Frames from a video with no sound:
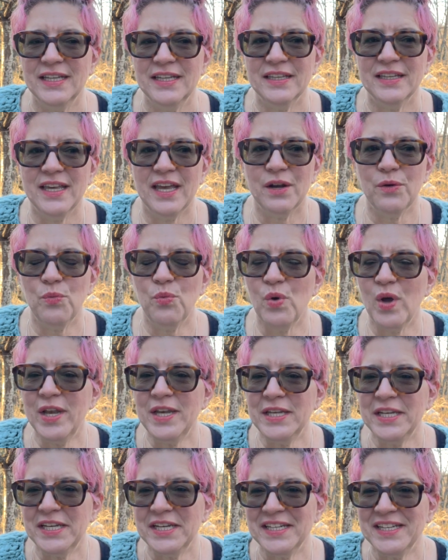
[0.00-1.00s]
get
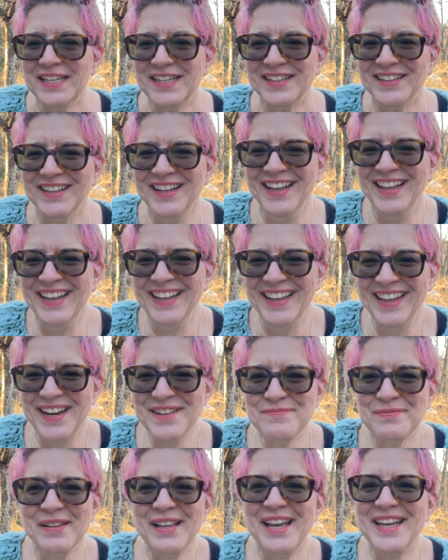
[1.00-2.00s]
one knitting needle at
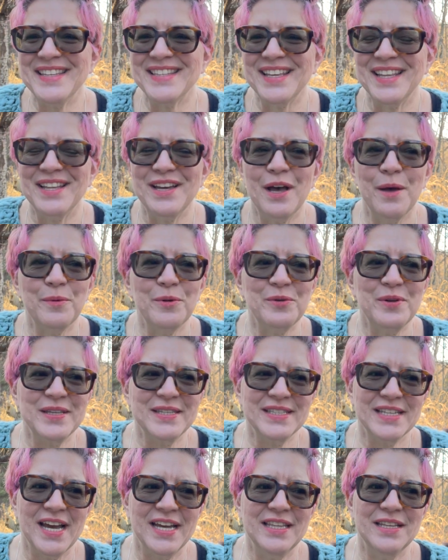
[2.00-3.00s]
a place on the Upper
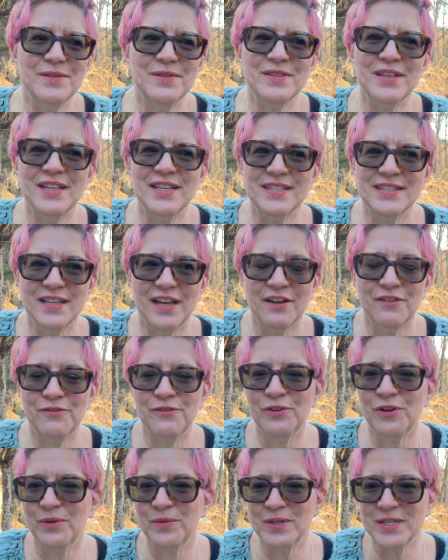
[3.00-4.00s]
West Side that was on the second
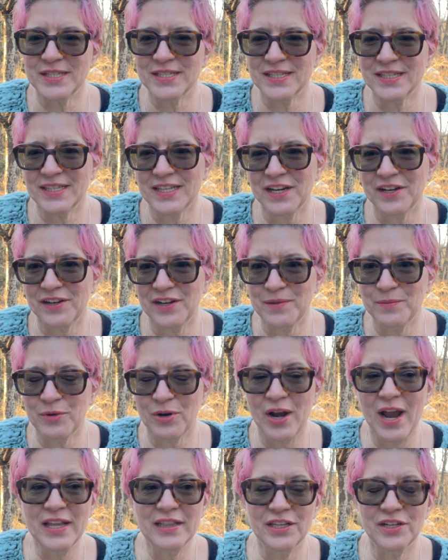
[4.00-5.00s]
floor, which isn't there
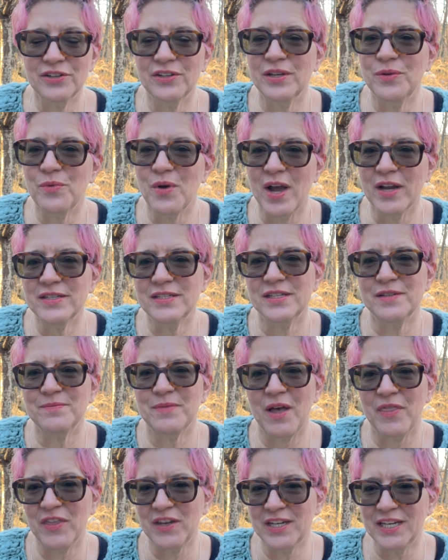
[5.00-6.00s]
anymore. I literally walked in,
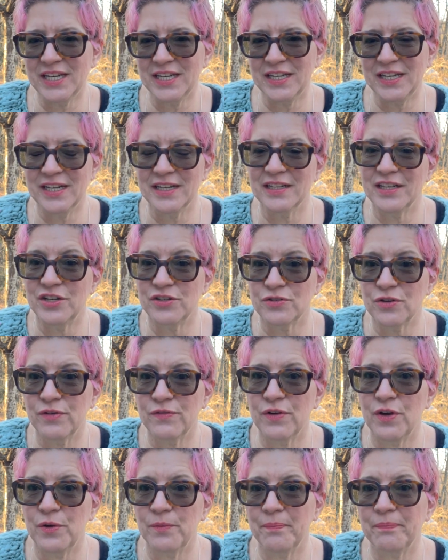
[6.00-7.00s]
bought the knitting needle, and
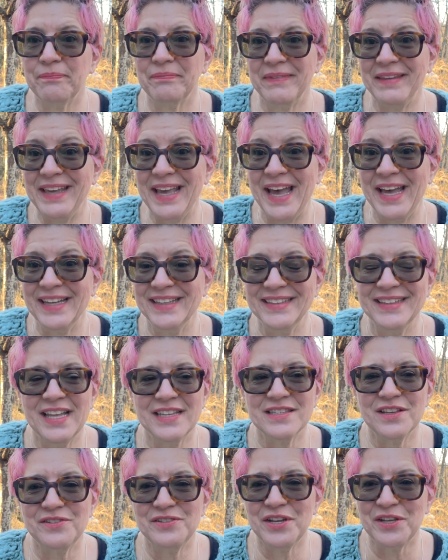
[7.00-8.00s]
drove home. Yeah,
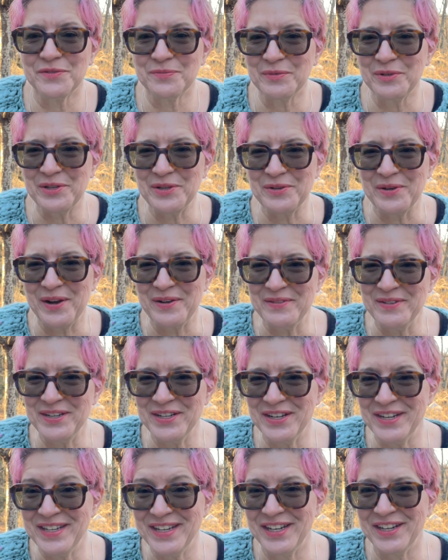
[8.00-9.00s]
that's how desperate you are when
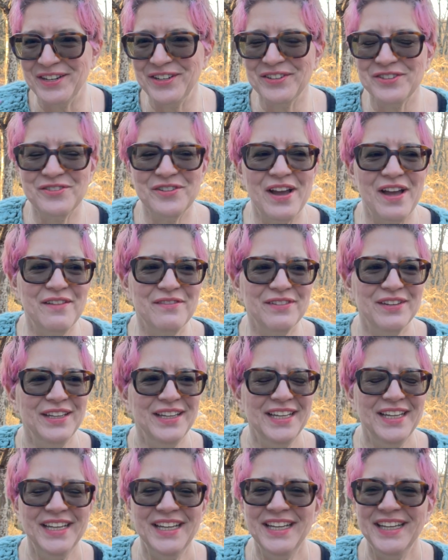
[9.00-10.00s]
you're a knitter. You'll drive
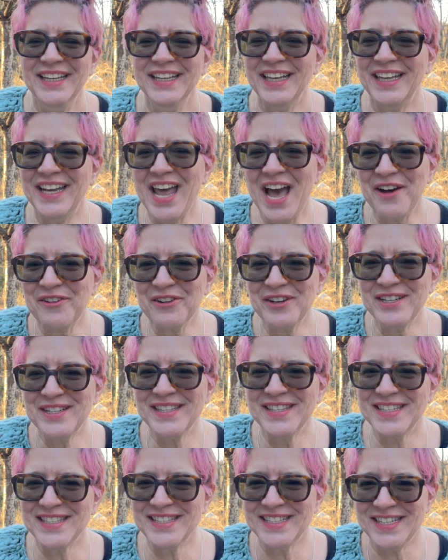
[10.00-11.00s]
an hour into
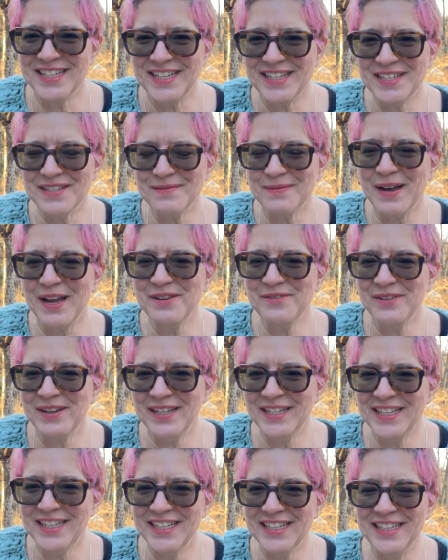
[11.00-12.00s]
the city to buy
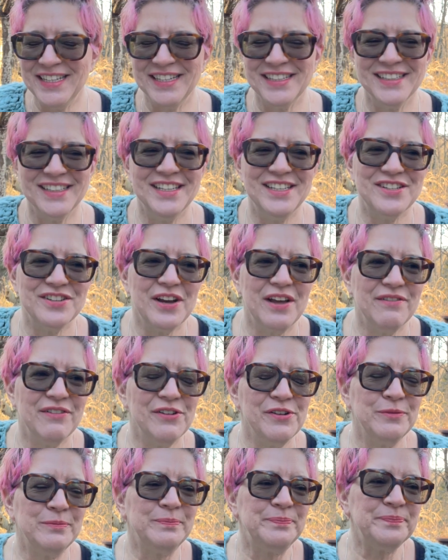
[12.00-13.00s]
one knitting needle and then drive
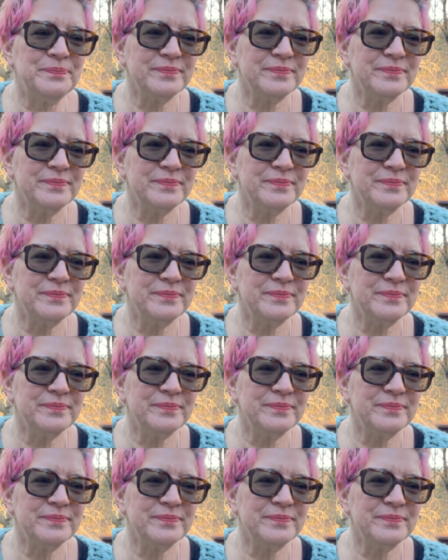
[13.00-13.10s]
home.